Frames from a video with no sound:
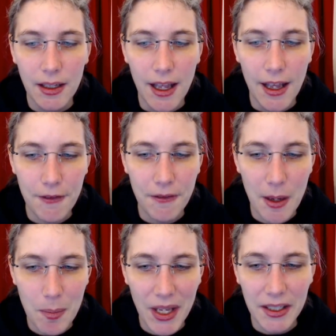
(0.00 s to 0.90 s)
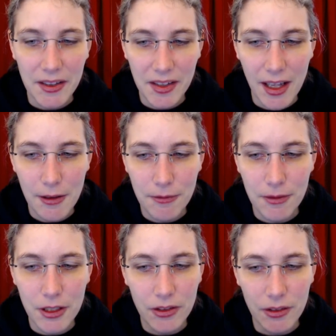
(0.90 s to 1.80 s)
FFmpeg itself
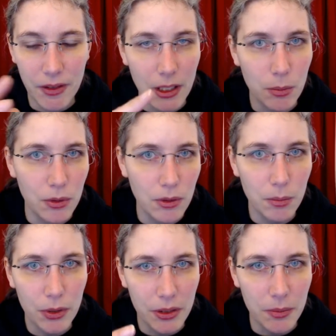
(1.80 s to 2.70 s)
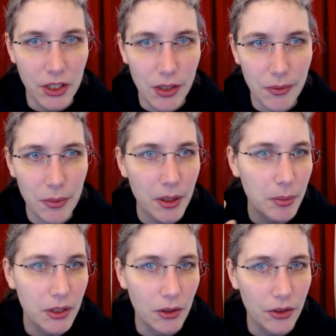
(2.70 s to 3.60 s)
is available pretty much everywhere
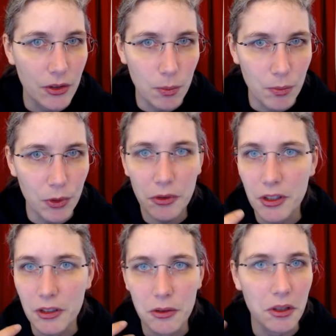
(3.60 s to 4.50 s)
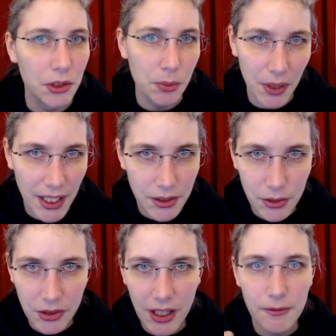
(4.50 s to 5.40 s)
because it's open source and you can compile it
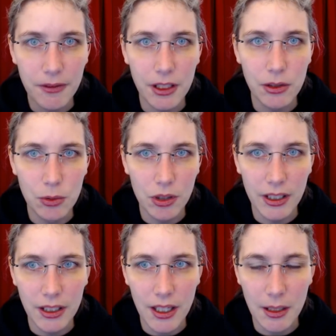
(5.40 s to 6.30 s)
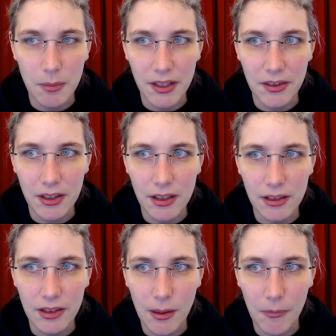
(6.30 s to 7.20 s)
yourself. And usually that makes it
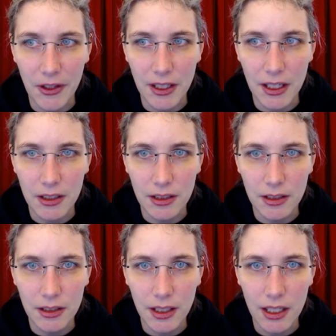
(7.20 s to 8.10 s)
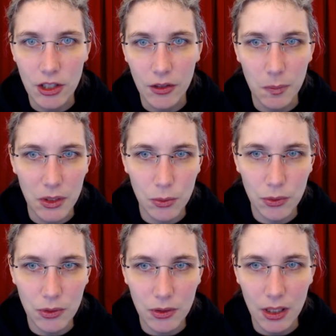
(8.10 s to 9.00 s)
something that can just be
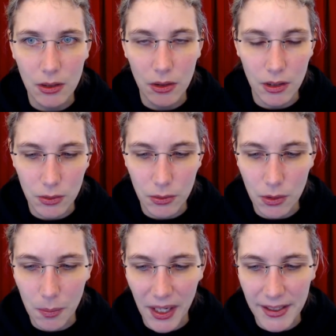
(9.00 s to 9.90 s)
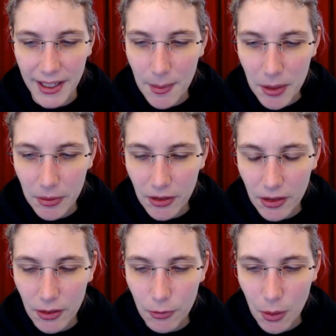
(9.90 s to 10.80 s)
used in order to compile time lapses
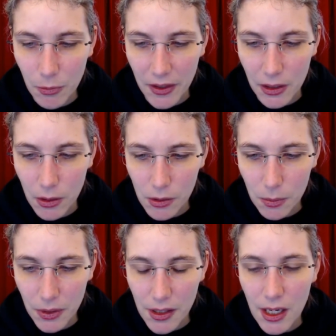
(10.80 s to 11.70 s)
from within Octoprint.